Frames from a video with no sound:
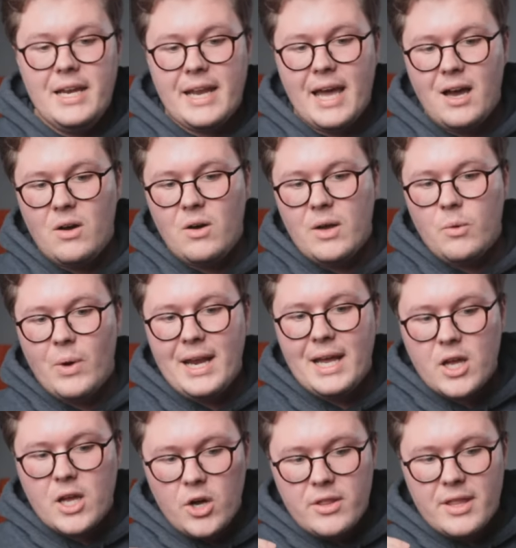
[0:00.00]
Now, when I
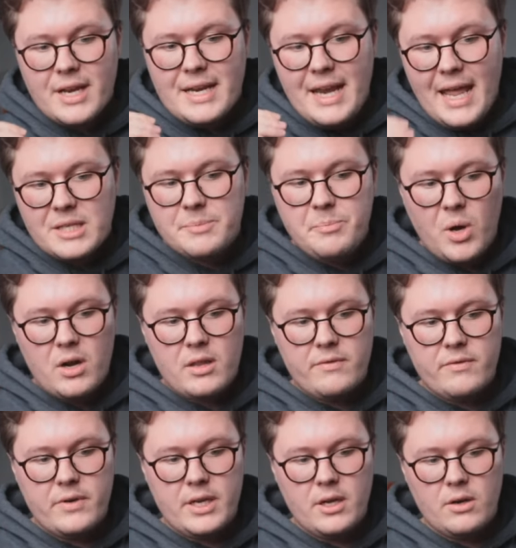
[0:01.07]
go to the next part of the
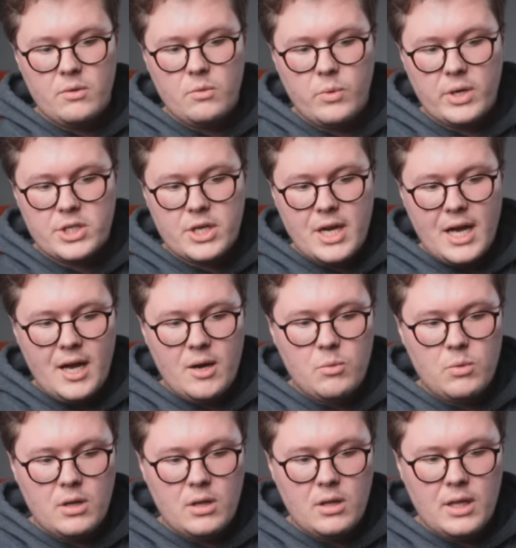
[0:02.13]
video, which I
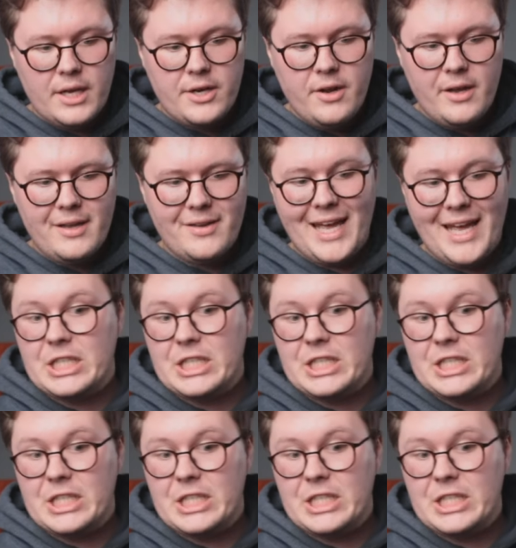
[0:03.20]
will, I don't know if,